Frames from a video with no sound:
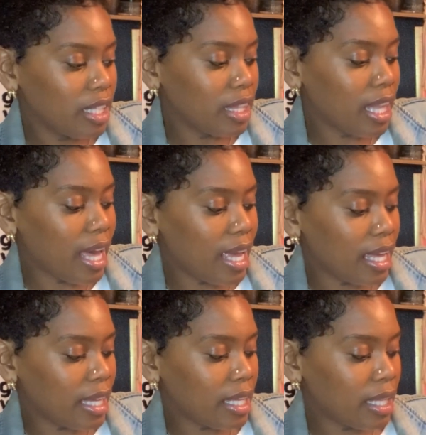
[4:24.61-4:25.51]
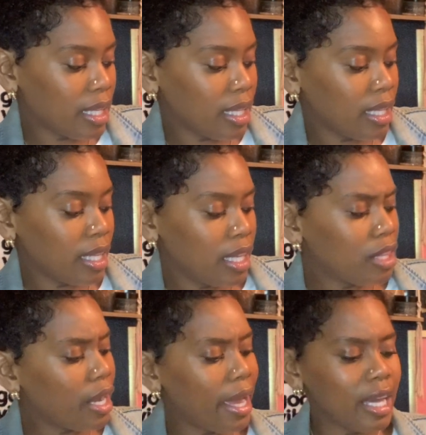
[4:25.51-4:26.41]
Like,
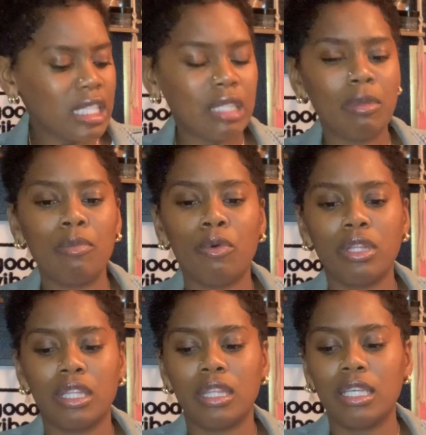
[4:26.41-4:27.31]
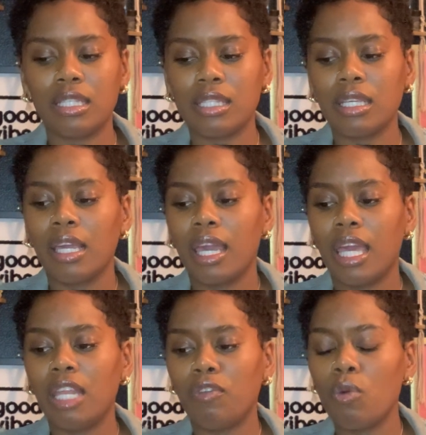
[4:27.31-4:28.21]
there has to be more than this.
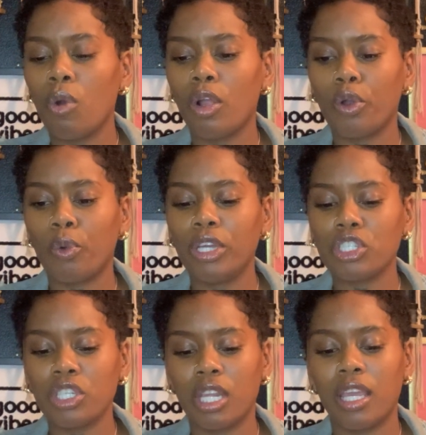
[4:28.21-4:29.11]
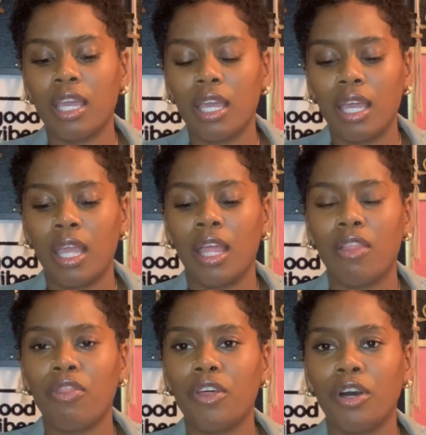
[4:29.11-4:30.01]
And if you aren't questioning
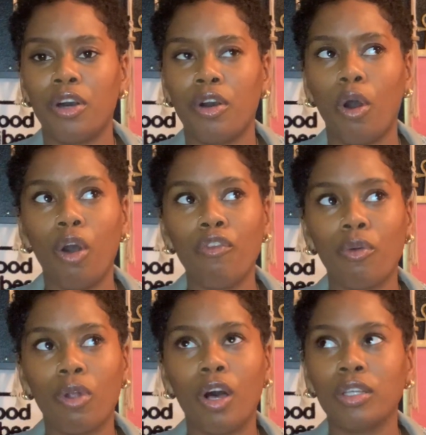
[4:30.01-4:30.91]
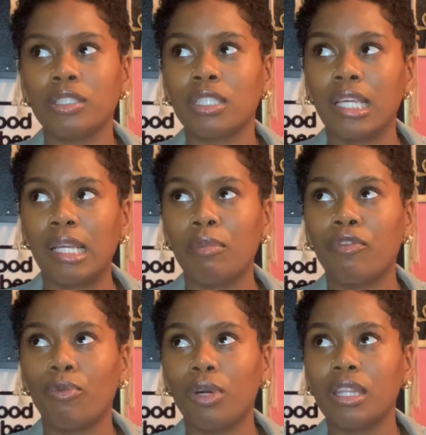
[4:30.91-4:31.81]
the overall scheme
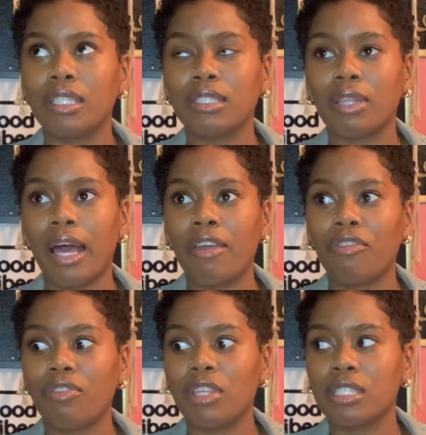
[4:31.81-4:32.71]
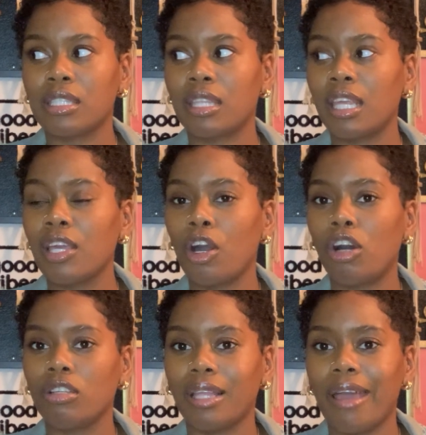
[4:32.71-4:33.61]
of what this life, this thing
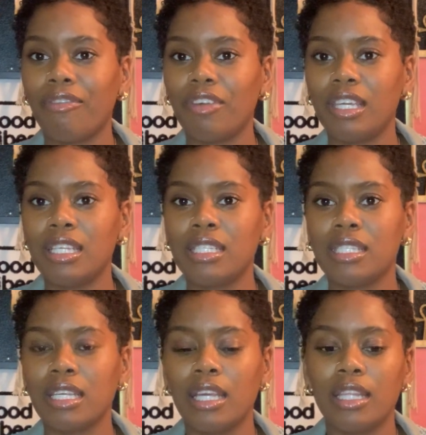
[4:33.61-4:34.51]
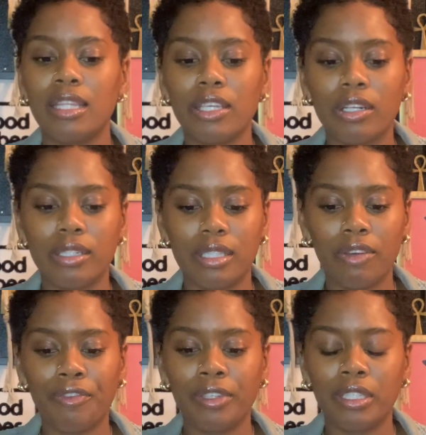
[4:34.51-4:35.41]
called life is, then you're
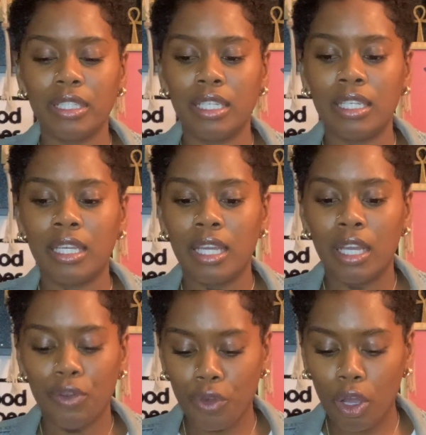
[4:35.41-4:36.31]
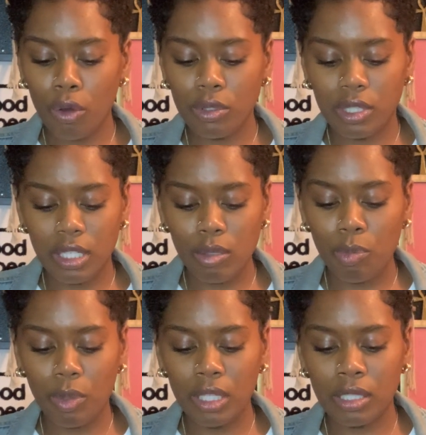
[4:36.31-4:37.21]
definitely nose deep
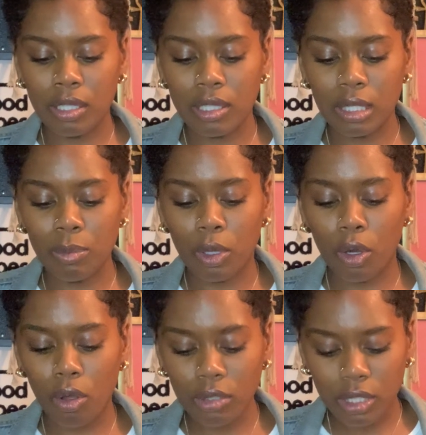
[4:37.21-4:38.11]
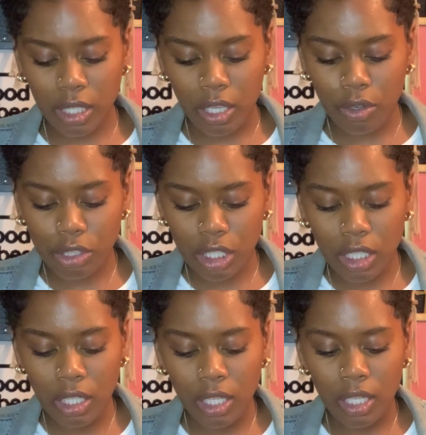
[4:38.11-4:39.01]
into some occult
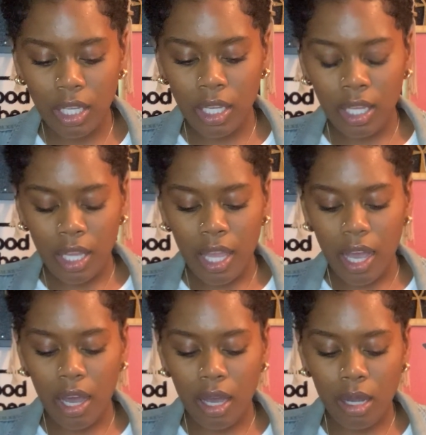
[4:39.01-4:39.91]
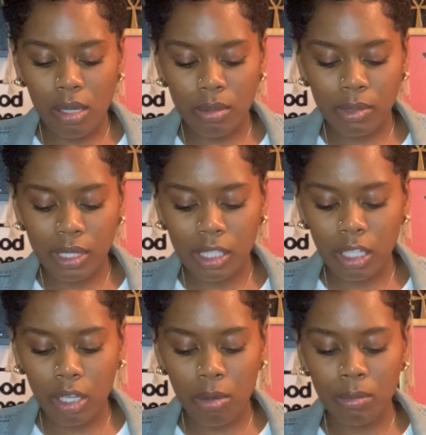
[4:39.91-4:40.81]
energy, um,
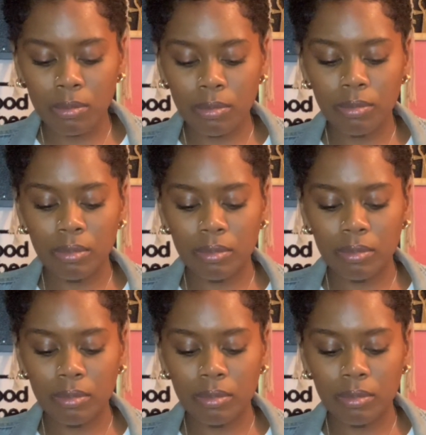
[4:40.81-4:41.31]
some